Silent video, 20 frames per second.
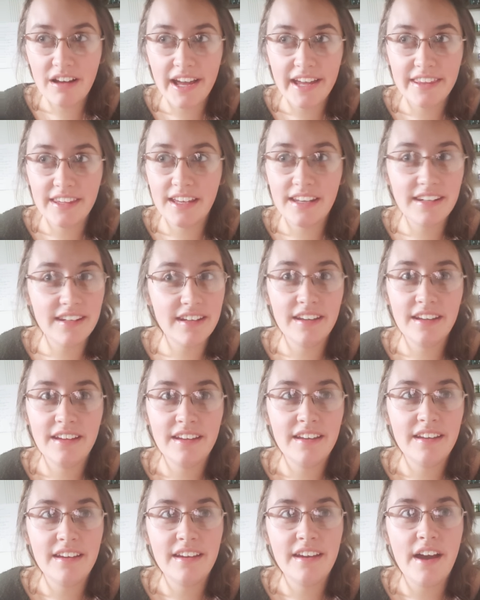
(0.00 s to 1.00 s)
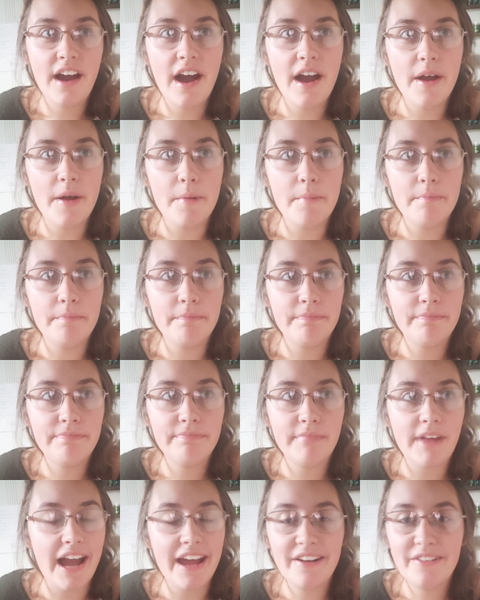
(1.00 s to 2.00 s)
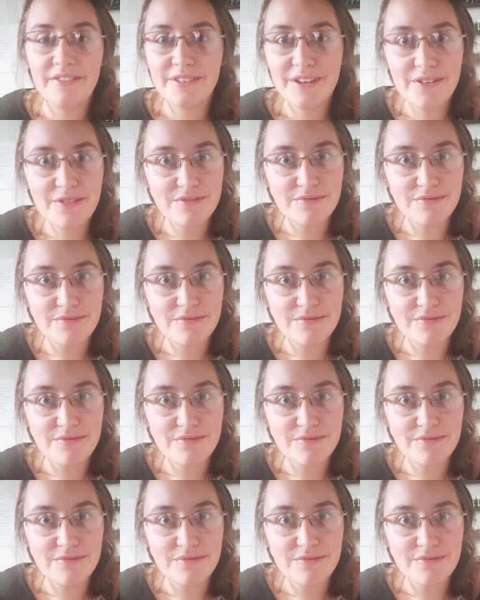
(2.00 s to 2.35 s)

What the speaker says: and then I don't know